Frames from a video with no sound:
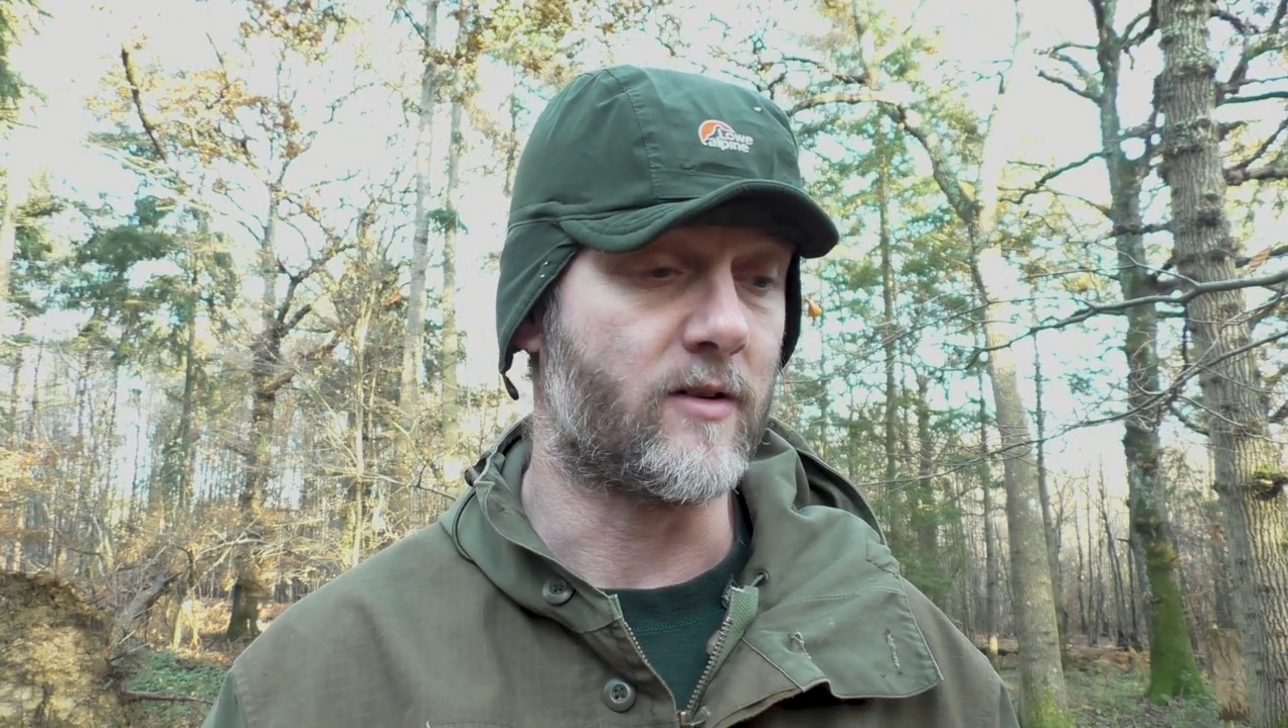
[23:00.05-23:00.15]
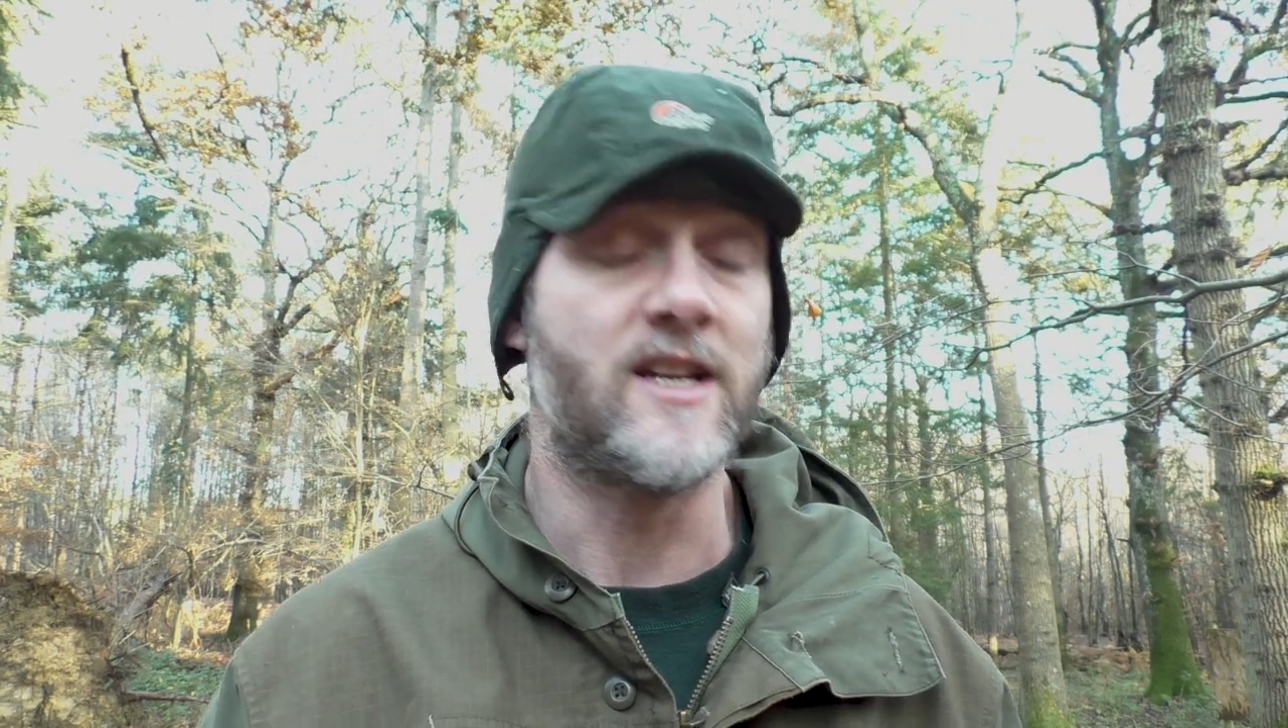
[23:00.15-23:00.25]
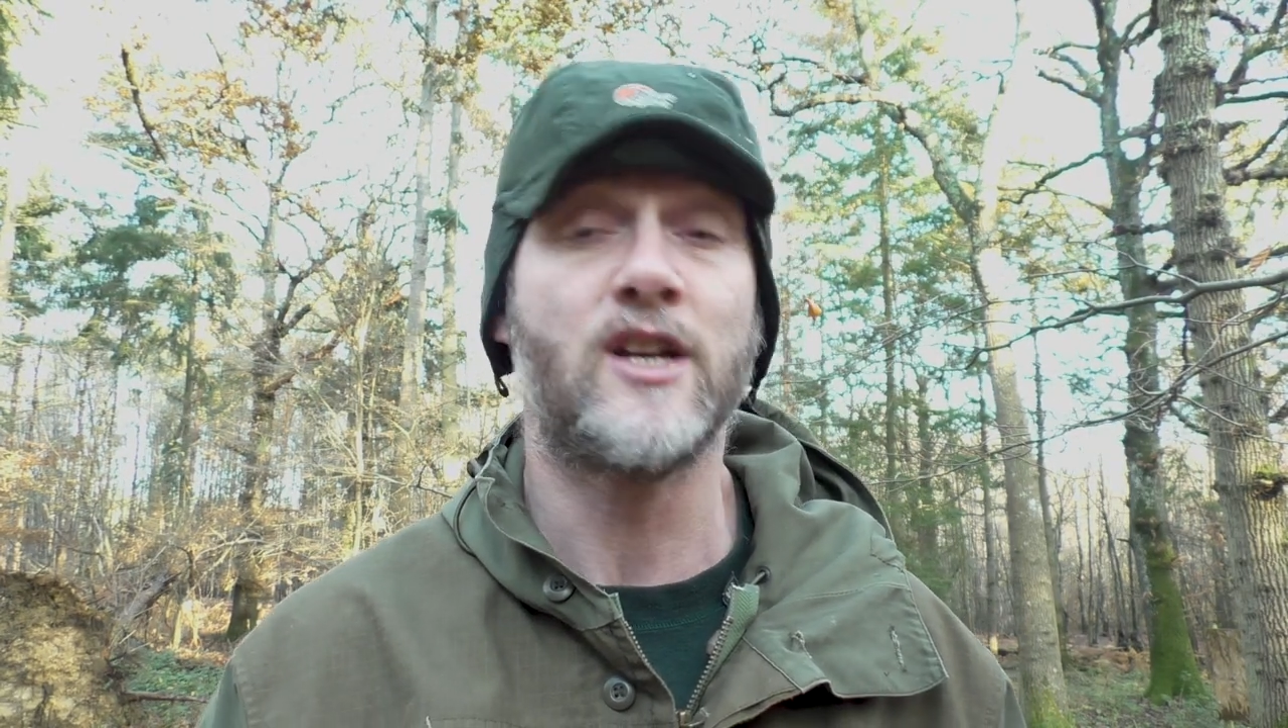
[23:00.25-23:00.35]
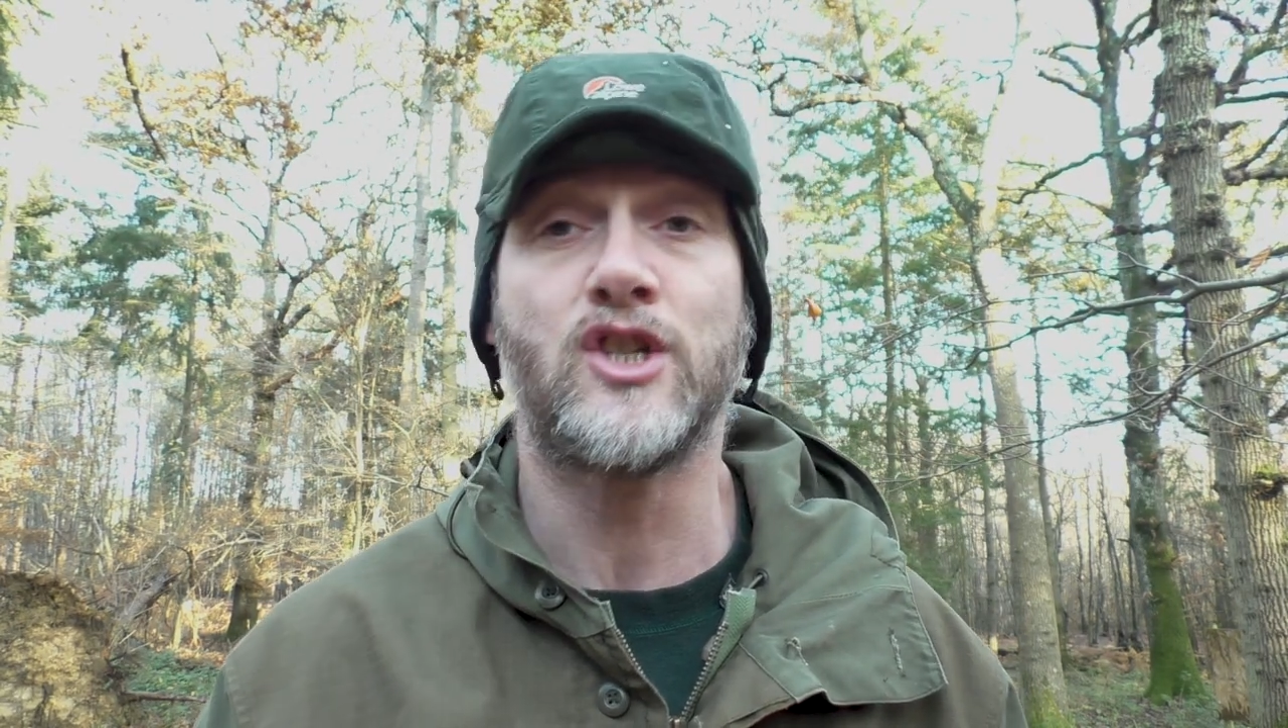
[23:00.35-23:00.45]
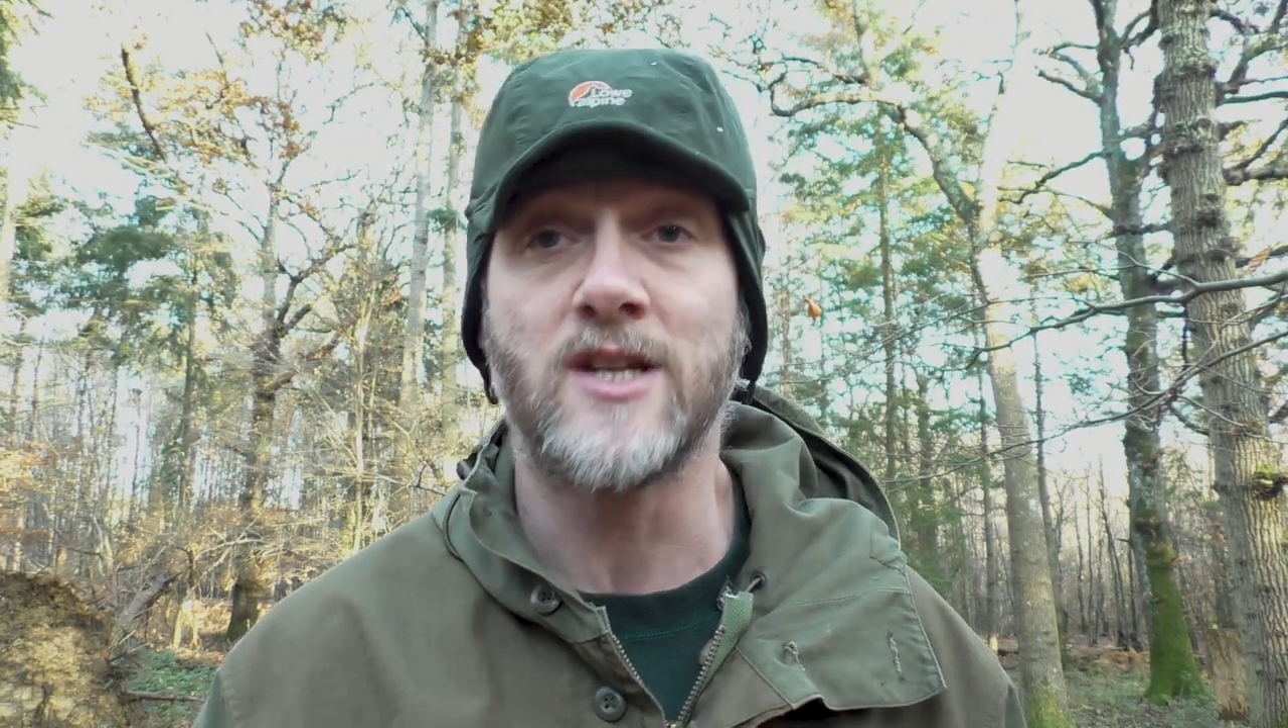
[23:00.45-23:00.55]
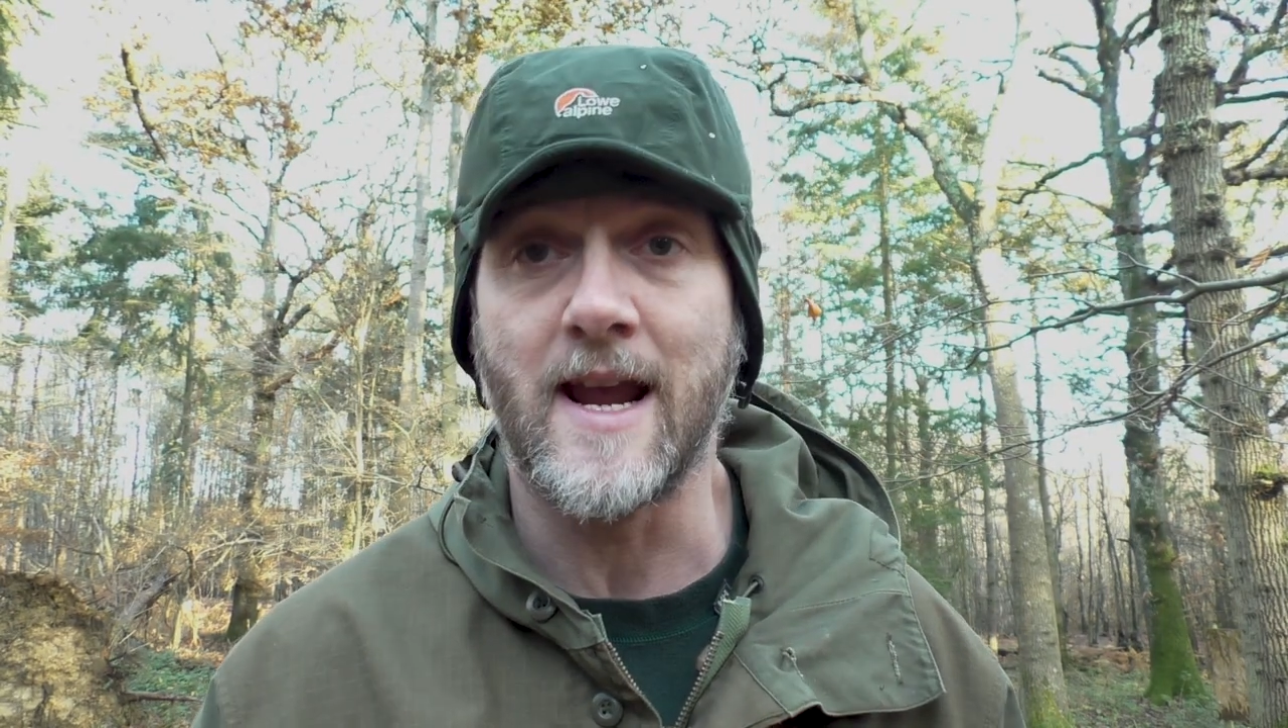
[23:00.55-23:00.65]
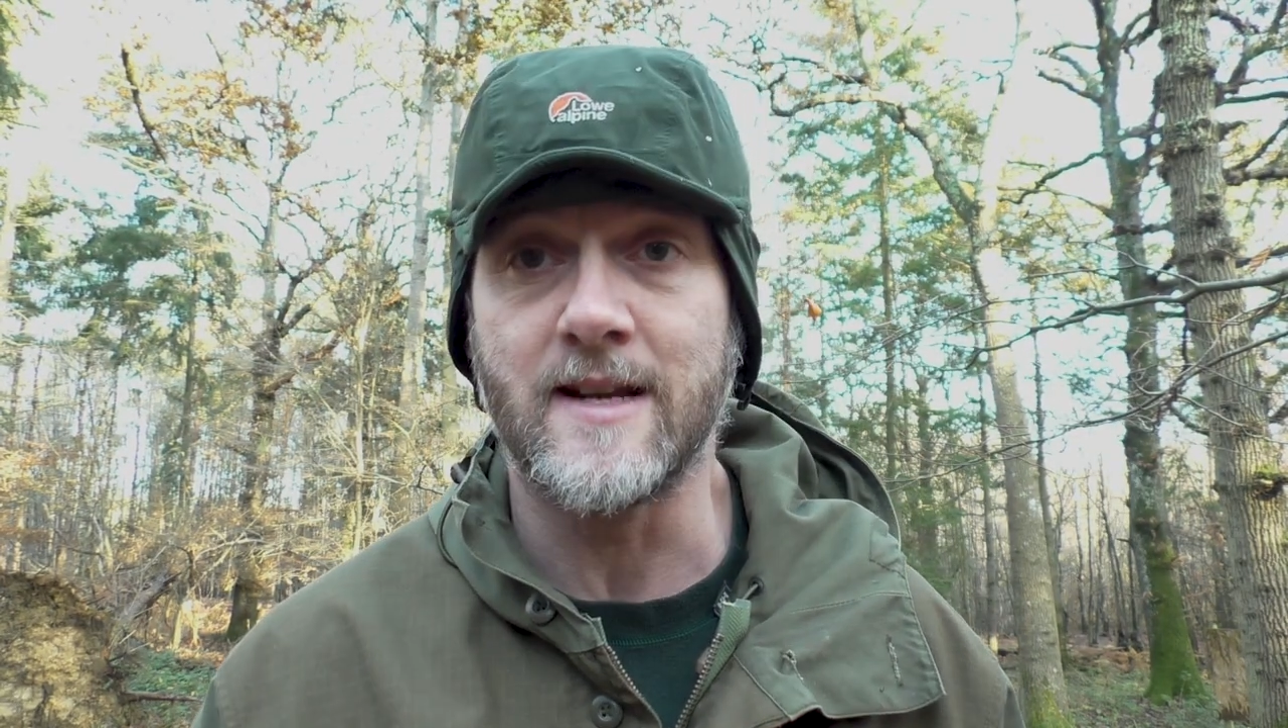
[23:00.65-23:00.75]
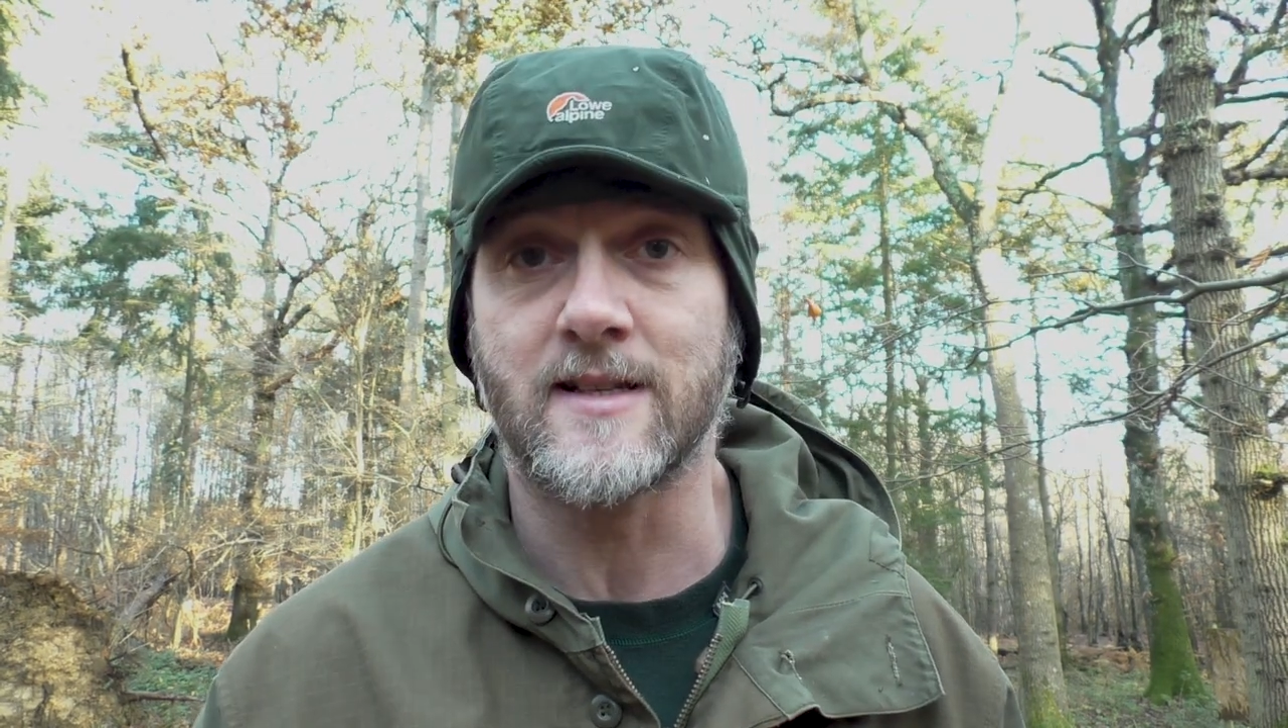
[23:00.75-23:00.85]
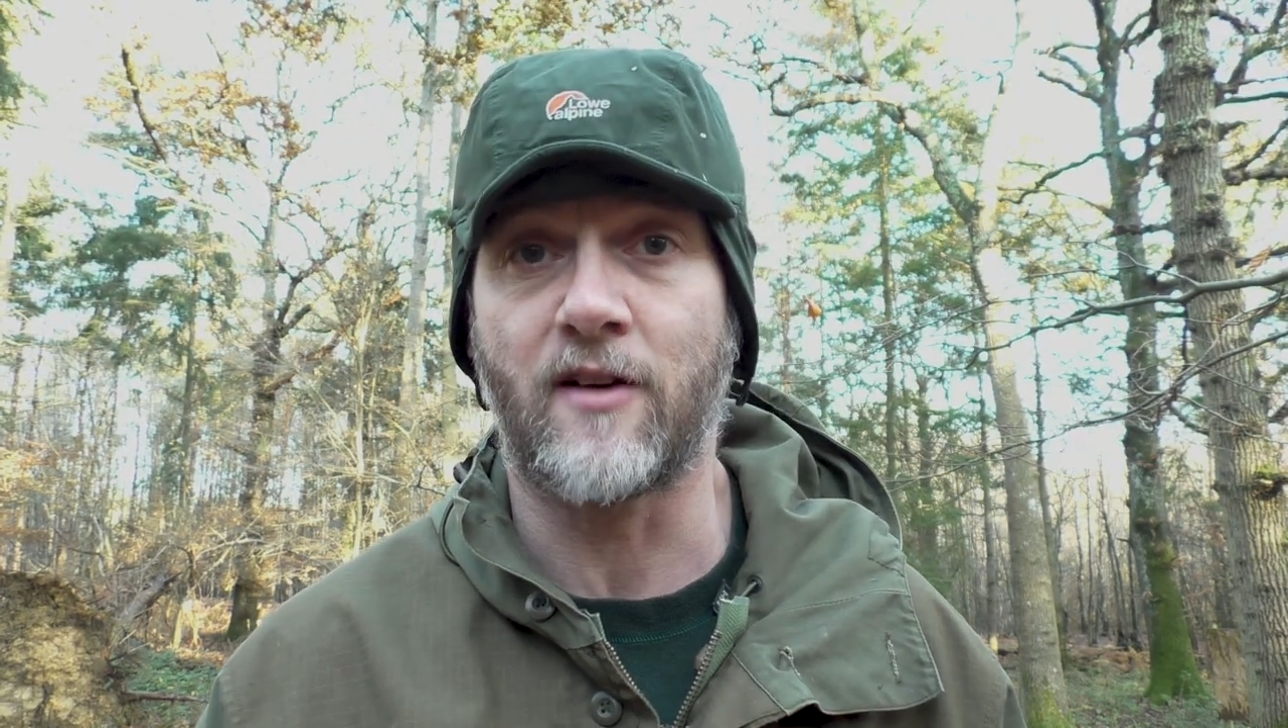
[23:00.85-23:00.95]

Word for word: initiate